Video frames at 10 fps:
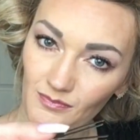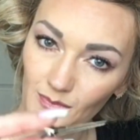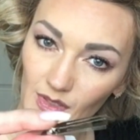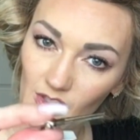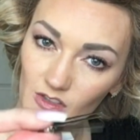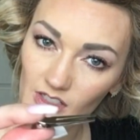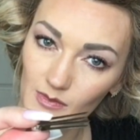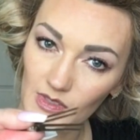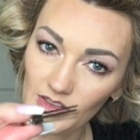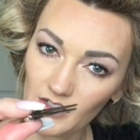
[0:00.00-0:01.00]
put those
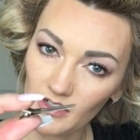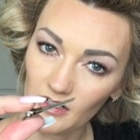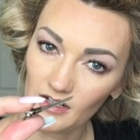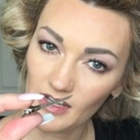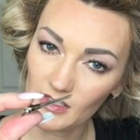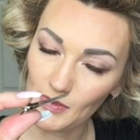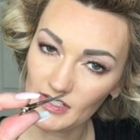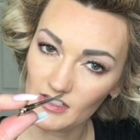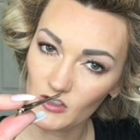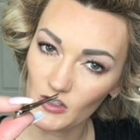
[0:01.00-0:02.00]
clips in there as
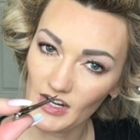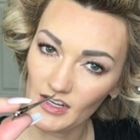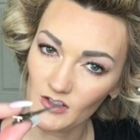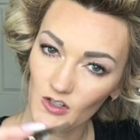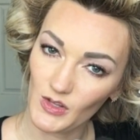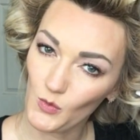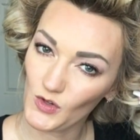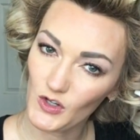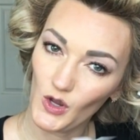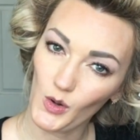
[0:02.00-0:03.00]
best as you can so that
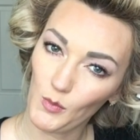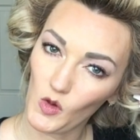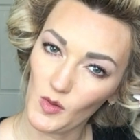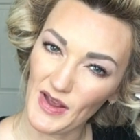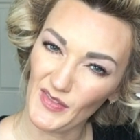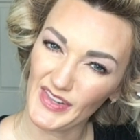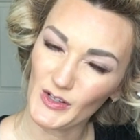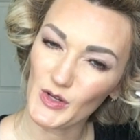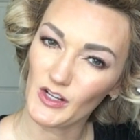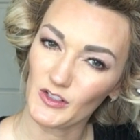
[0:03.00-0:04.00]
when you go to pull them out, they
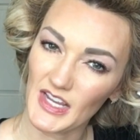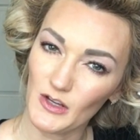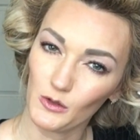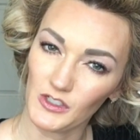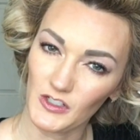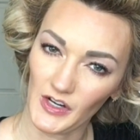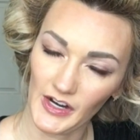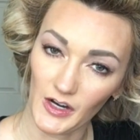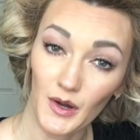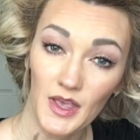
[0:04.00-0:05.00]
don't get all tangled in your
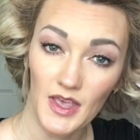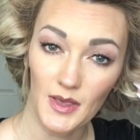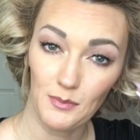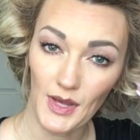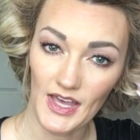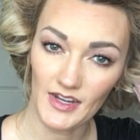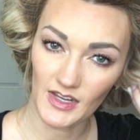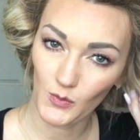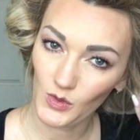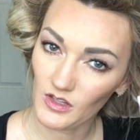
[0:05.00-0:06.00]
hair, but
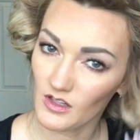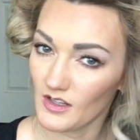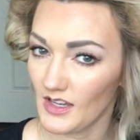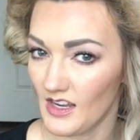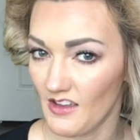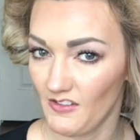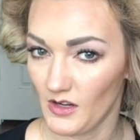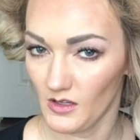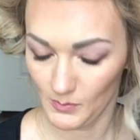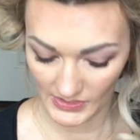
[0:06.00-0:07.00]
it will
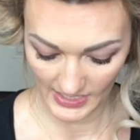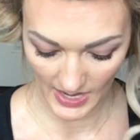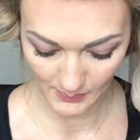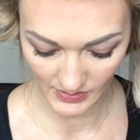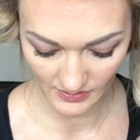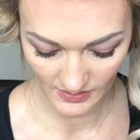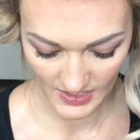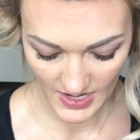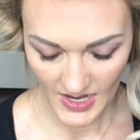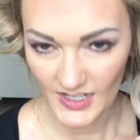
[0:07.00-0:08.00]
inevitably happen.
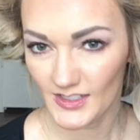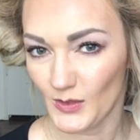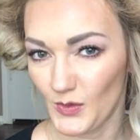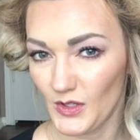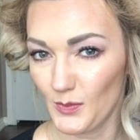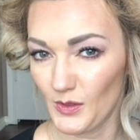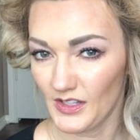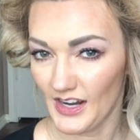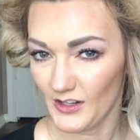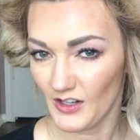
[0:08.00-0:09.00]
So when you pull
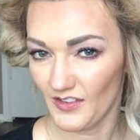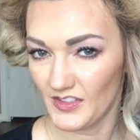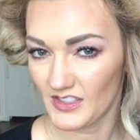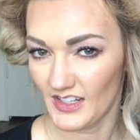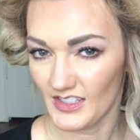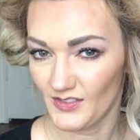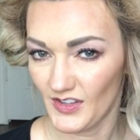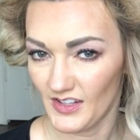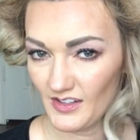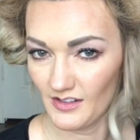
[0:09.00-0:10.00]
it out, you have this nice
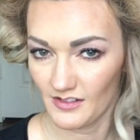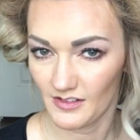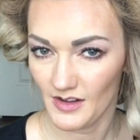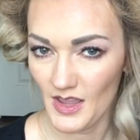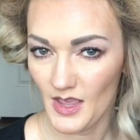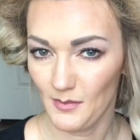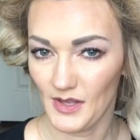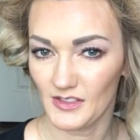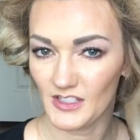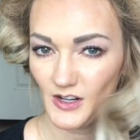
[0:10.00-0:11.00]
fun
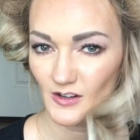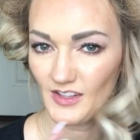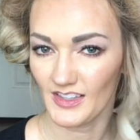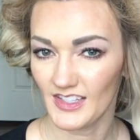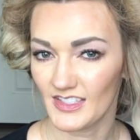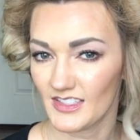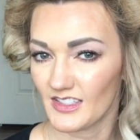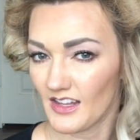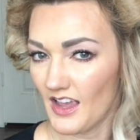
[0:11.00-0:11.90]
bouncy curl like this.